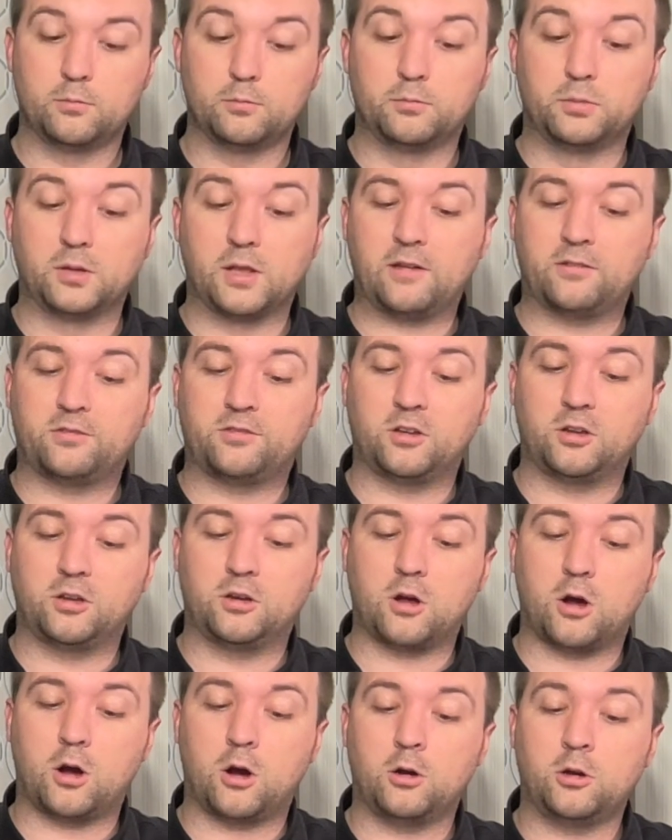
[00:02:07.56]
Blessed
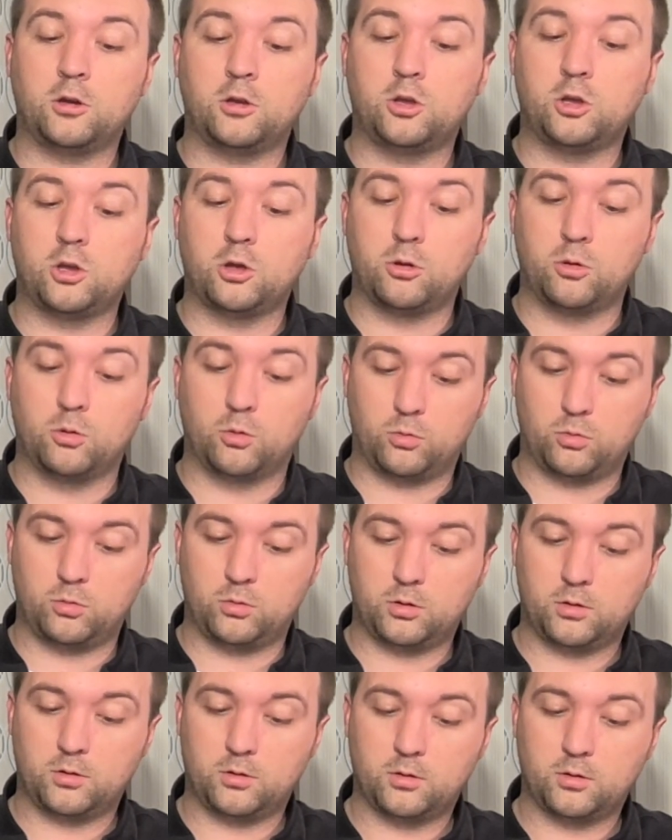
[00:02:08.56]
are you
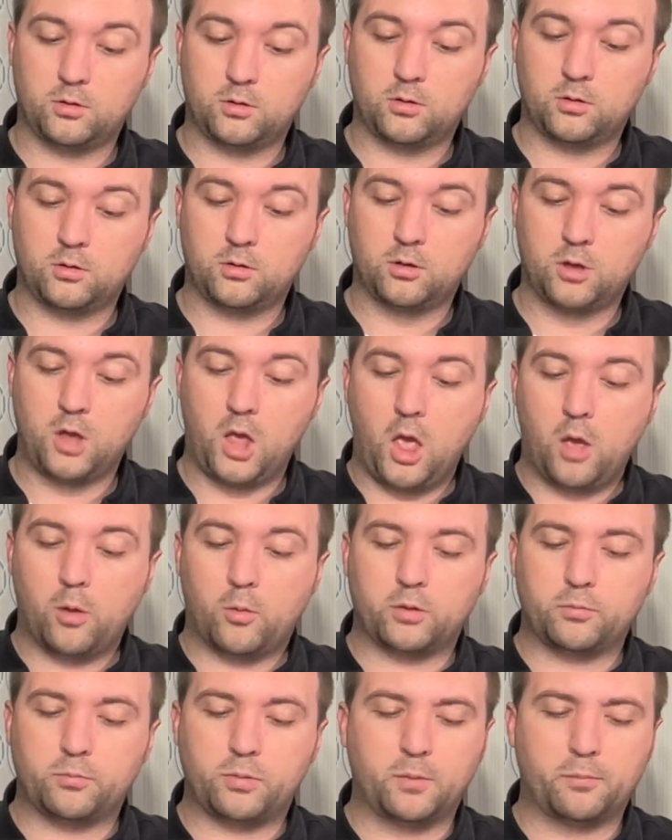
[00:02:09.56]

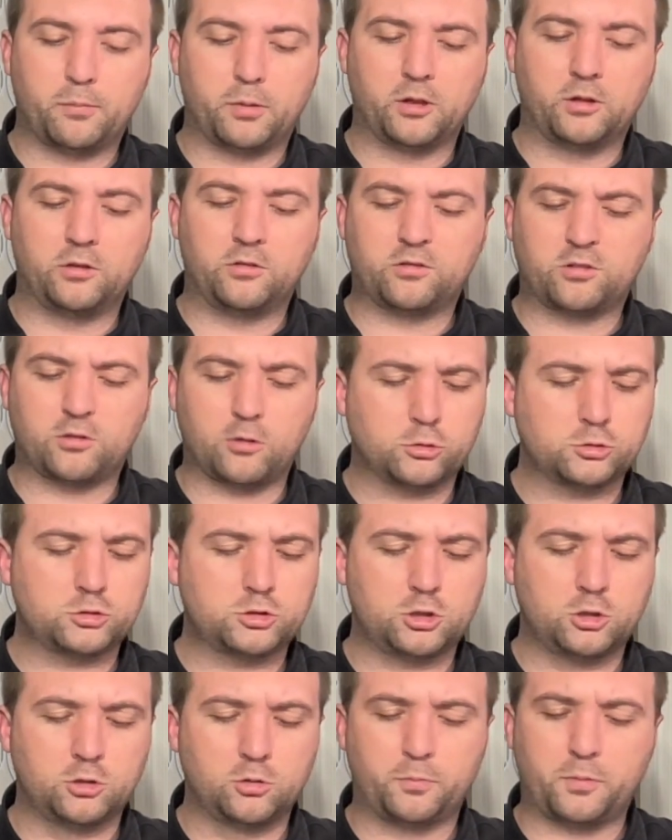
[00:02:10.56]
when people
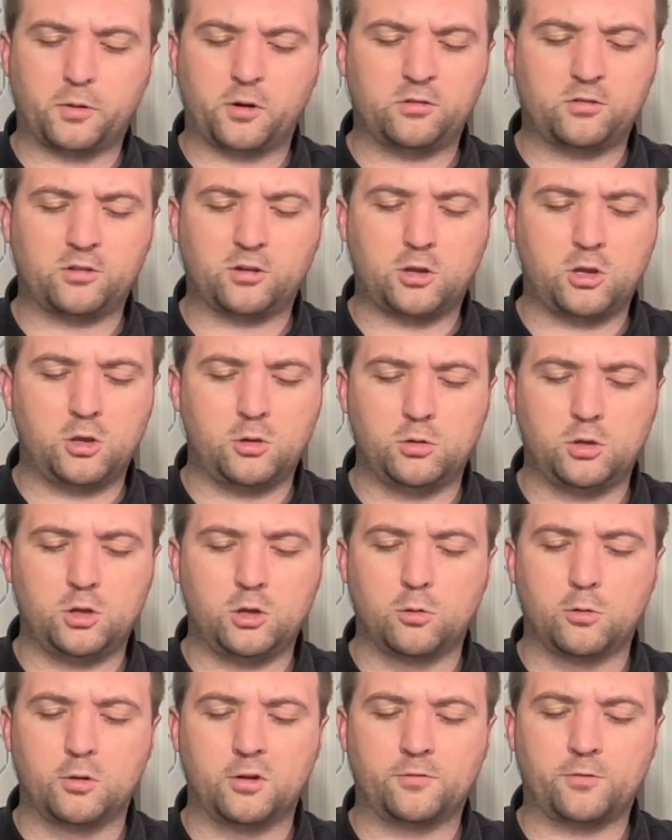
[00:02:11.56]
insult you, persecute
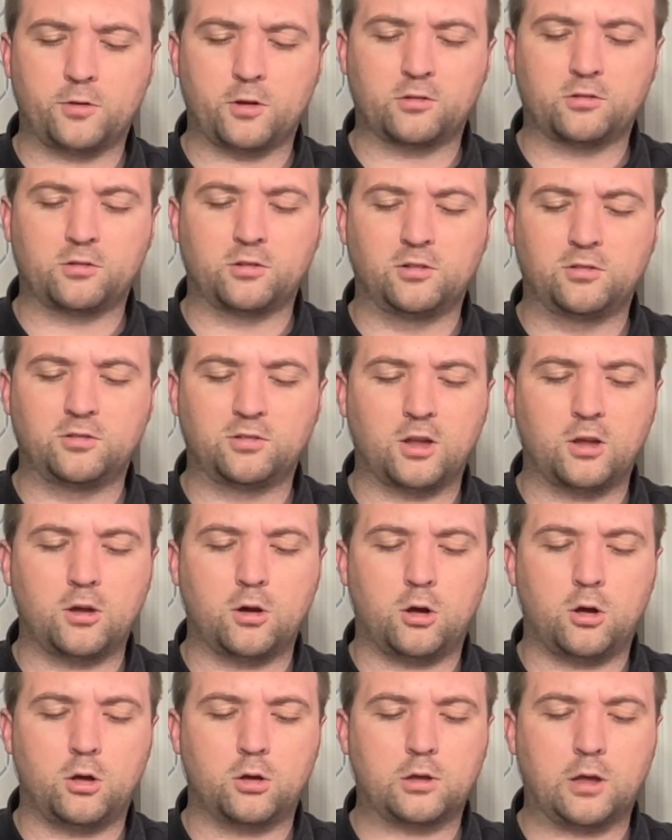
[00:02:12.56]
you, and falsely say
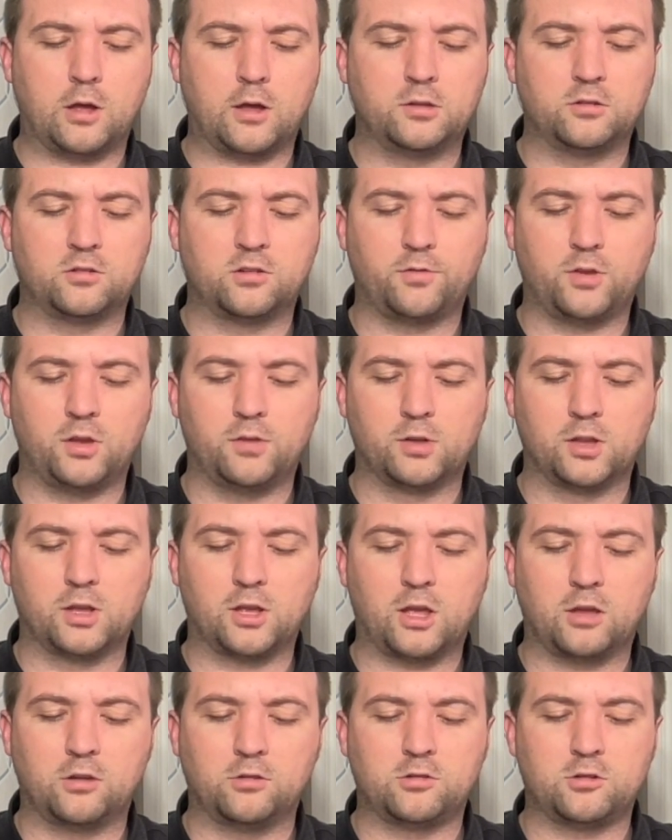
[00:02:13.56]
all kinds of evil
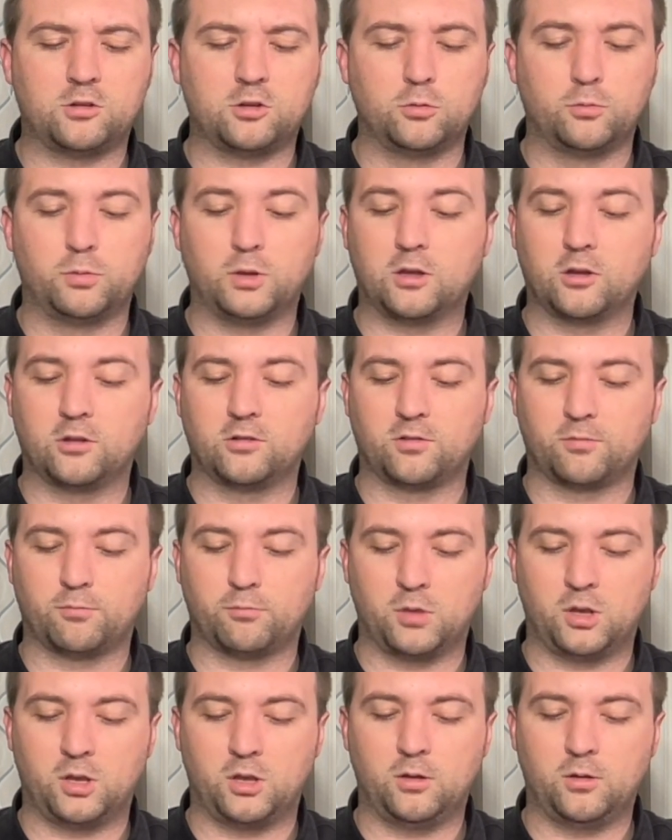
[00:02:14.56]
against you because of
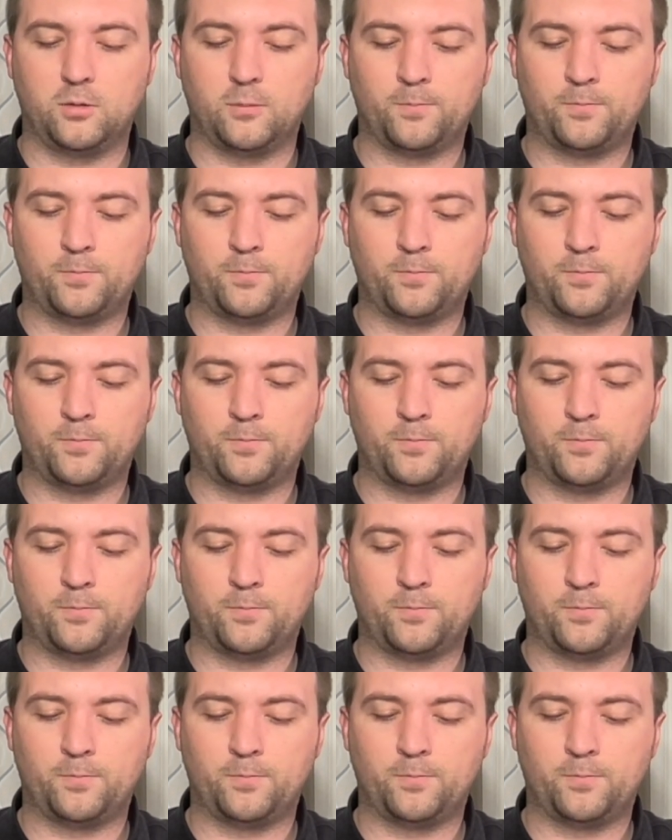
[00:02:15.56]
me.